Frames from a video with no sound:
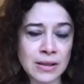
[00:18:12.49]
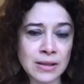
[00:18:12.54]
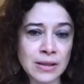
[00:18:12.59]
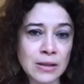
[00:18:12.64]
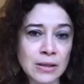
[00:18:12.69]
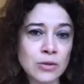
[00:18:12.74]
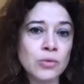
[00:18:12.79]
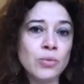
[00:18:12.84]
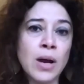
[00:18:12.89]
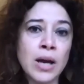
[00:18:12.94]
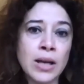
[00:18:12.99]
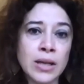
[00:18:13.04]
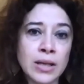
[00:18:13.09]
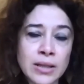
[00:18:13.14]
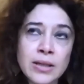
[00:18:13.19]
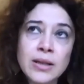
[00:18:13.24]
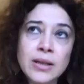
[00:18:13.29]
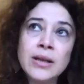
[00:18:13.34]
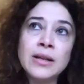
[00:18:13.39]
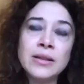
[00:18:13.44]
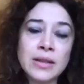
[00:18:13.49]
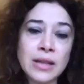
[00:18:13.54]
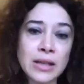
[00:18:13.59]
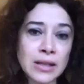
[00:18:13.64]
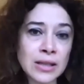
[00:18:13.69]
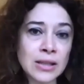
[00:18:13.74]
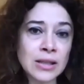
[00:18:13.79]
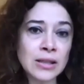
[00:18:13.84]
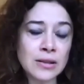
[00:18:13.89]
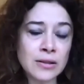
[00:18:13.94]
And that's one
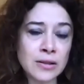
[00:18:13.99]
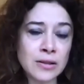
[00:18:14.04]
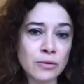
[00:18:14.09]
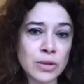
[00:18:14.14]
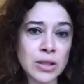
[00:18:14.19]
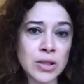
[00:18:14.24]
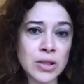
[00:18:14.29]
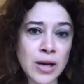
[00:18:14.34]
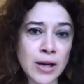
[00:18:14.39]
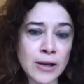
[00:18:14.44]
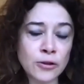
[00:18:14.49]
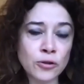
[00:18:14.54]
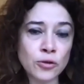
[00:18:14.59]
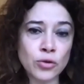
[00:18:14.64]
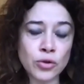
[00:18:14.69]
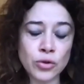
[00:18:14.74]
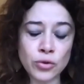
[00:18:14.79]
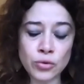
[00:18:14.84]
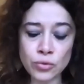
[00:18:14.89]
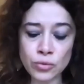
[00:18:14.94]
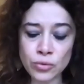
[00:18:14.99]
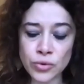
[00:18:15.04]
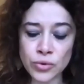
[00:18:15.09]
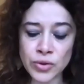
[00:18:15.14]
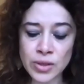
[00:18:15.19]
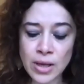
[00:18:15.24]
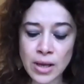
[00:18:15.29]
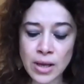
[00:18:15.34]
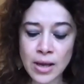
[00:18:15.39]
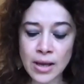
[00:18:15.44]
technique that we're trying to use,